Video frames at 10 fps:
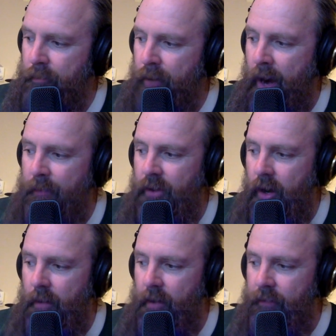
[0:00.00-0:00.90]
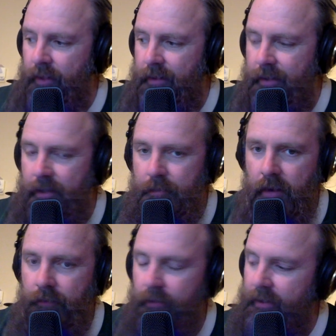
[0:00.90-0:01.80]
Props to all my friends getting
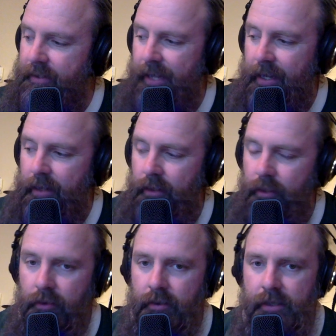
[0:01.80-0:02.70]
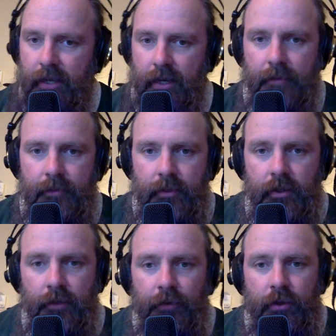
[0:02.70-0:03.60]
married for the second, the third time.
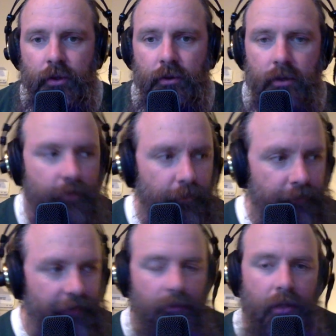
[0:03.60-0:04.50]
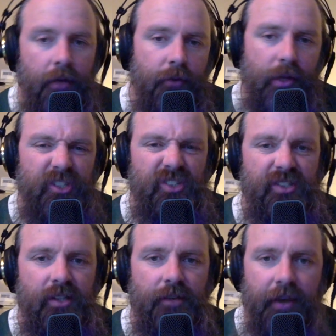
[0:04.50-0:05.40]
Good for you, dude. You found love. You get
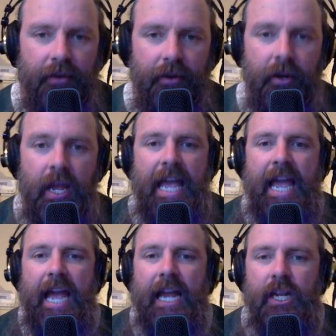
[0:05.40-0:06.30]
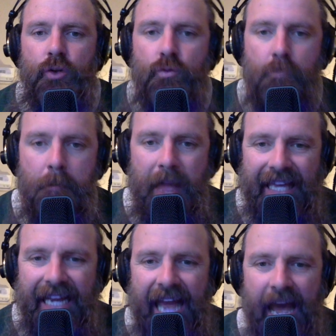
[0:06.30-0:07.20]
yourself out there and you
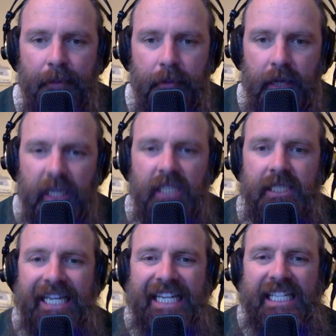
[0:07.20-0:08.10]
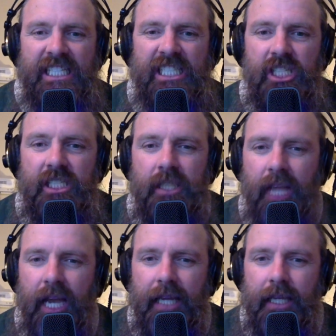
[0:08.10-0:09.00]
make it happen. Because just
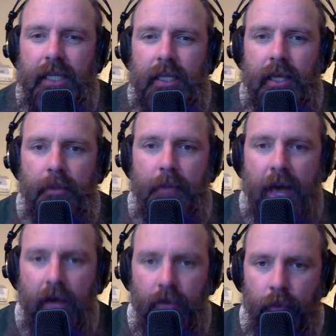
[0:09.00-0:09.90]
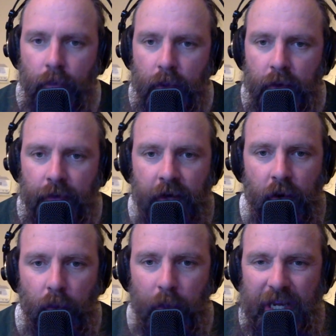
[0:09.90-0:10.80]
like in the Battle of
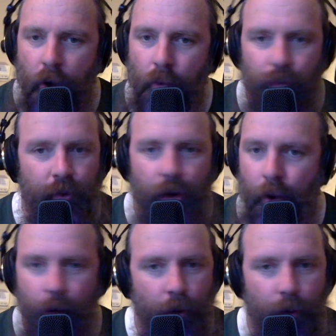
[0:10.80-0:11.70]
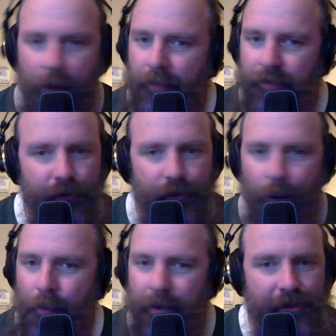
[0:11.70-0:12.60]
Winterfell, we don't know if there's
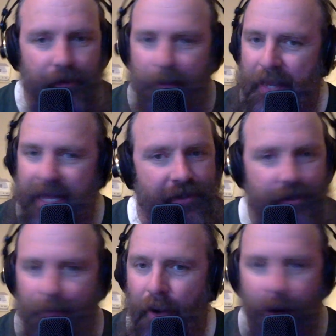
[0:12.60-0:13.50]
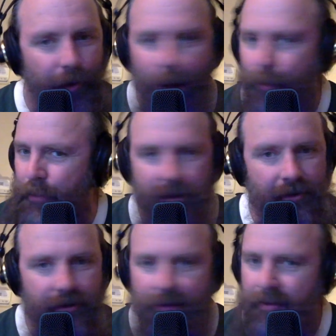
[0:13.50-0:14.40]
going to be a tomorrow.
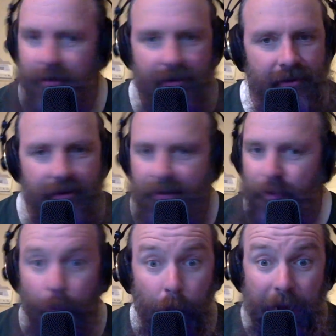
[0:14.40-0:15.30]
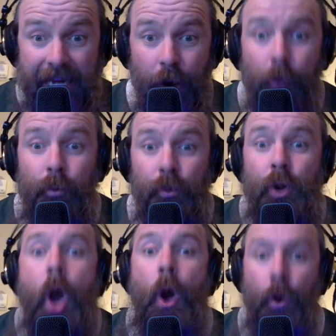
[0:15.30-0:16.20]
We don't
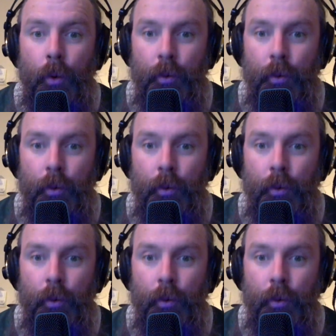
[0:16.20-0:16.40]
know.